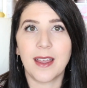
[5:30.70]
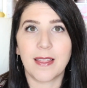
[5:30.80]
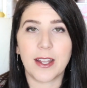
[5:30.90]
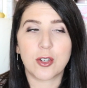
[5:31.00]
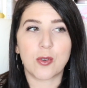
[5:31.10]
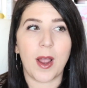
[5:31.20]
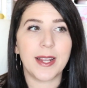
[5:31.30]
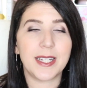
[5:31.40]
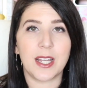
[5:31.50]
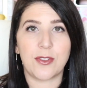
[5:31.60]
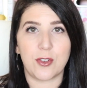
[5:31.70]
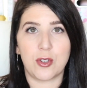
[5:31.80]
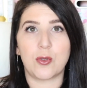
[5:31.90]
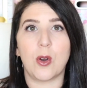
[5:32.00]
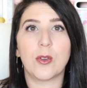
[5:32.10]
like trying to get their
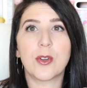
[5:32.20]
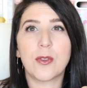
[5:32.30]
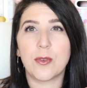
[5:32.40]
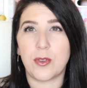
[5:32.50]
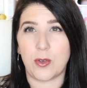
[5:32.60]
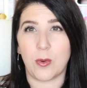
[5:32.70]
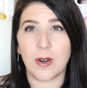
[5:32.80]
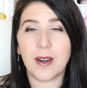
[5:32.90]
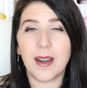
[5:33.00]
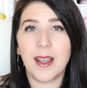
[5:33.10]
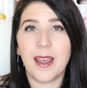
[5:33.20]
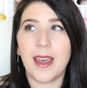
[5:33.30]
stroller through the door.